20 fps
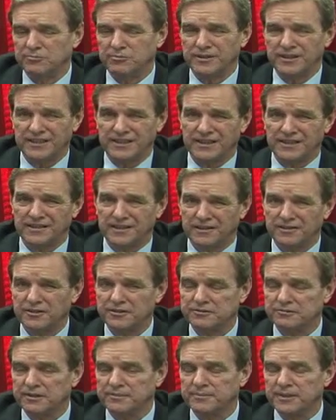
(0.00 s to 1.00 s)
within another
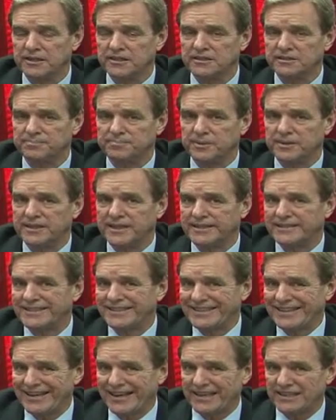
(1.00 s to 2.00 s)
3 months, but that's
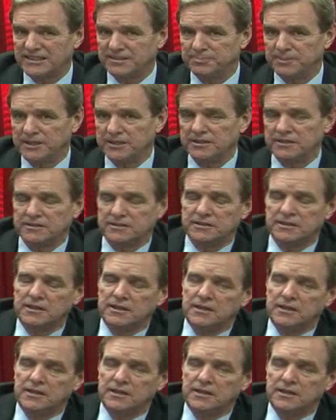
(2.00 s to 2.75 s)
a guess because